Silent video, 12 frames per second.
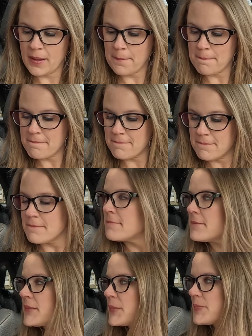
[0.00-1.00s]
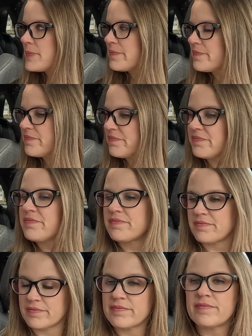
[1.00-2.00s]

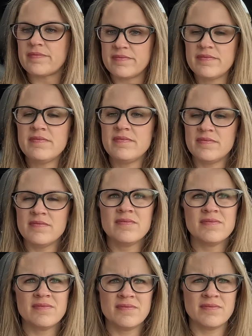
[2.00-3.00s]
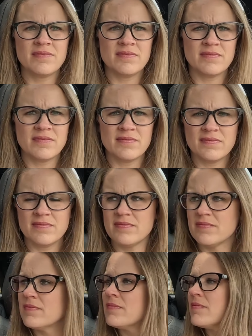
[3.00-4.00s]

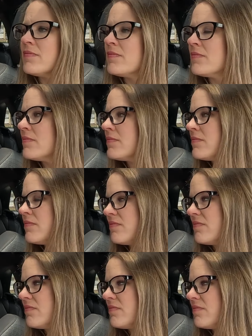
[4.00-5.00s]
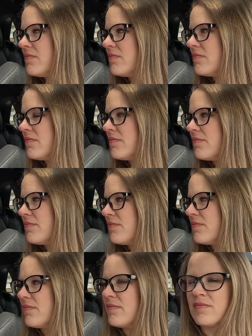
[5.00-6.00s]

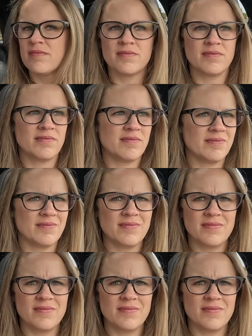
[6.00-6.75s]
(silent)